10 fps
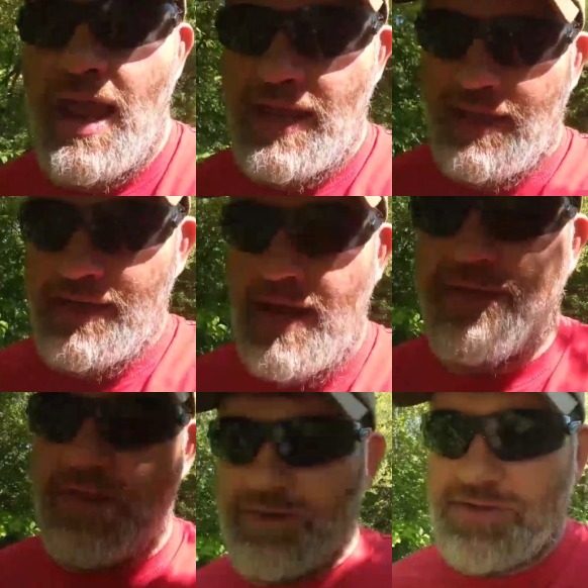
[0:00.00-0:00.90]
And
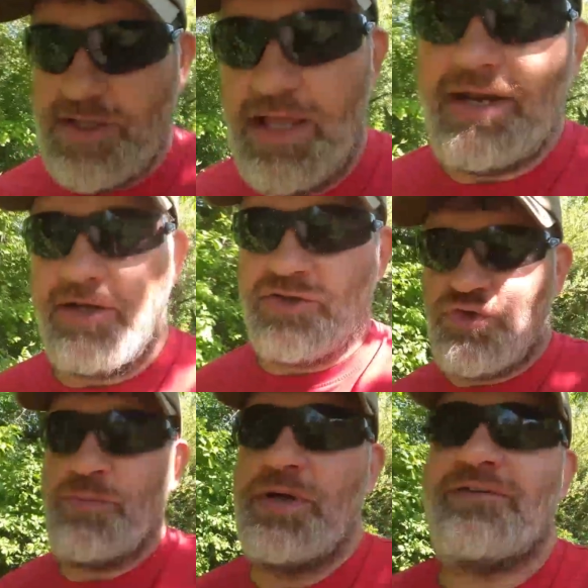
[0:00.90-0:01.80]
I think there's a lot of
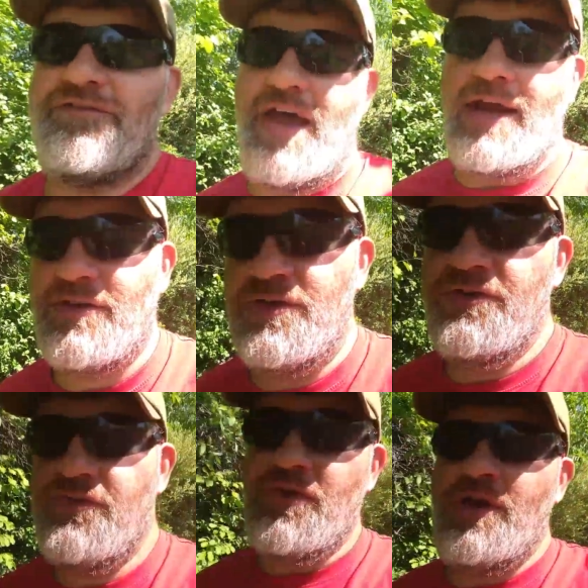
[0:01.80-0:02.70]
contributing
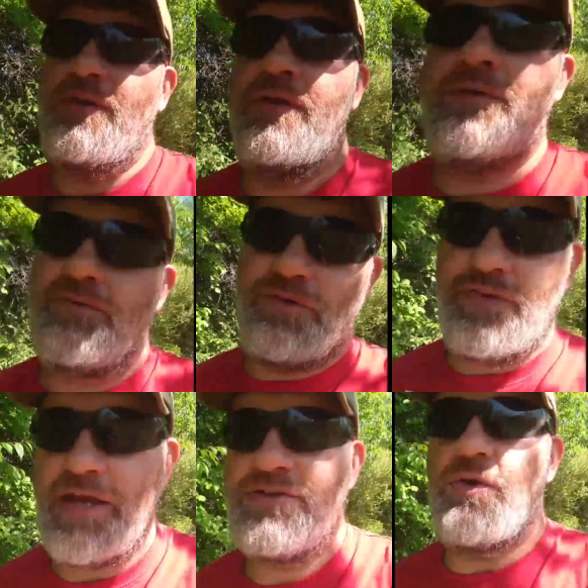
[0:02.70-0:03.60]
factors for
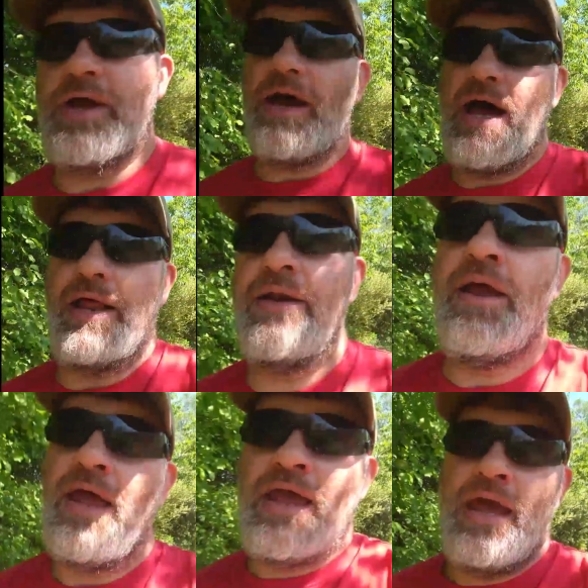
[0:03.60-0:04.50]
things going on.
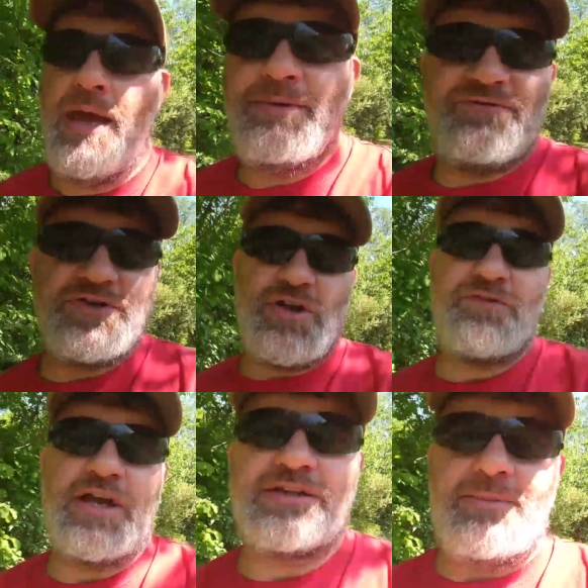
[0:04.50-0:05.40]
I mean, first
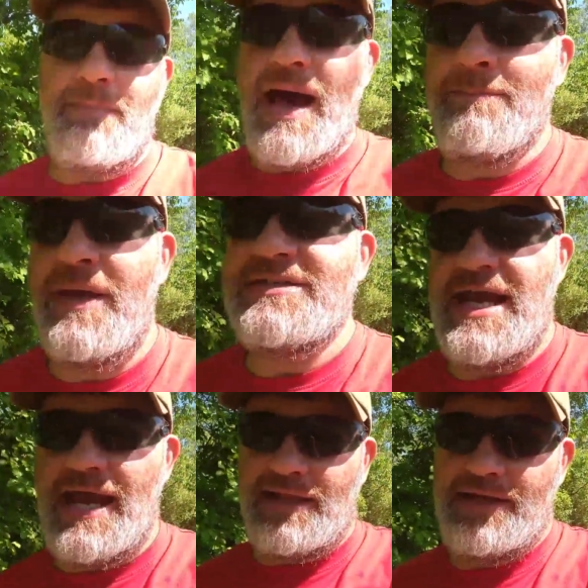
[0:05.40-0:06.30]
off, you got the mob
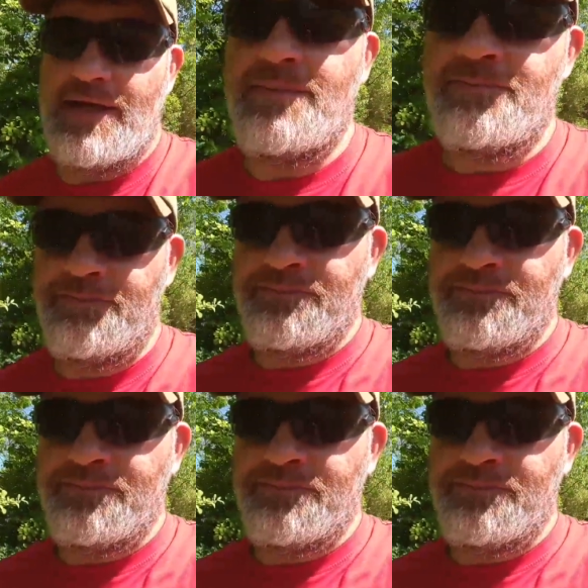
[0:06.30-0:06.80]
mentality.